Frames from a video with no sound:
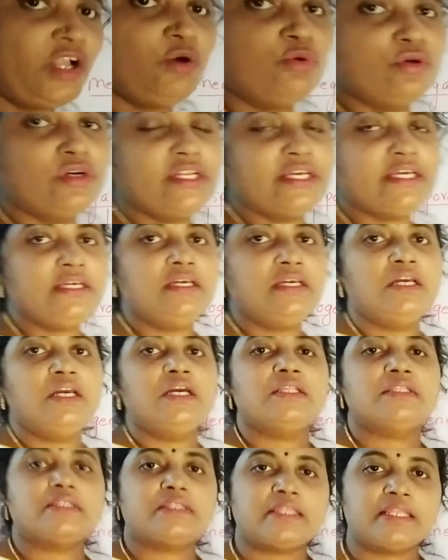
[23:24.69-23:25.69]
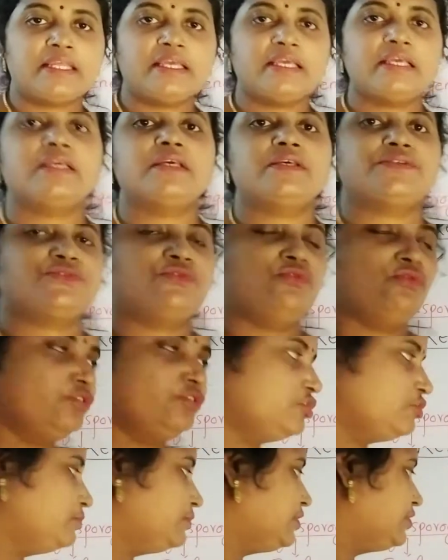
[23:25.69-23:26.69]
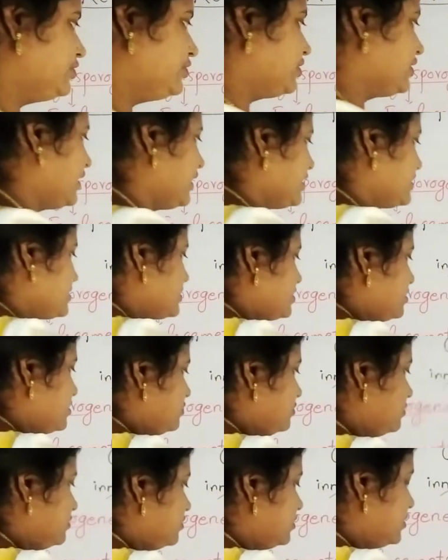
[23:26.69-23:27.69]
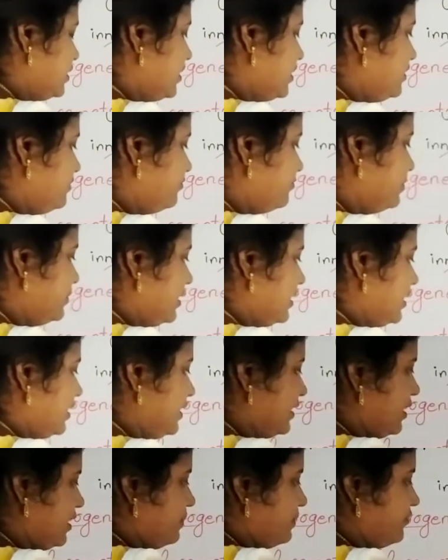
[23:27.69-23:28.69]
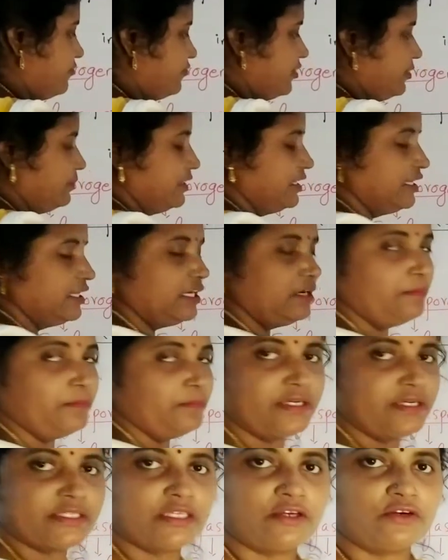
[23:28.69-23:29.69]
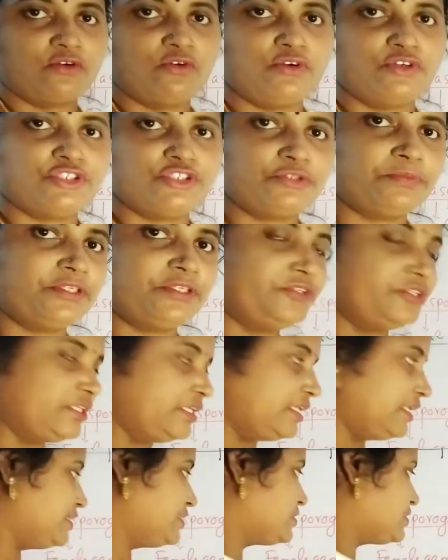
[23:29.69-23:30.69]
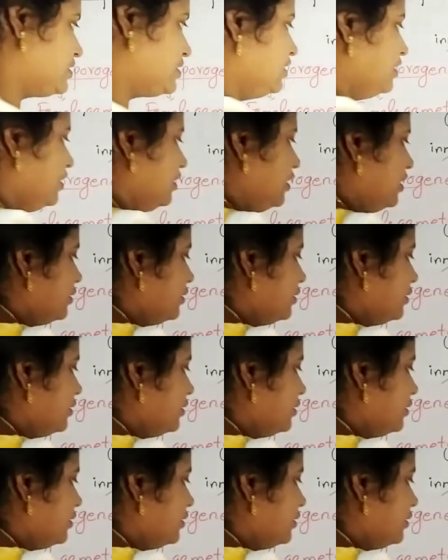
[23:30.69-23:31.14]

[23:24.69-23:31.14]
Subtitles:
3 is going to be utilized. 3 female gametes are going to be utilized,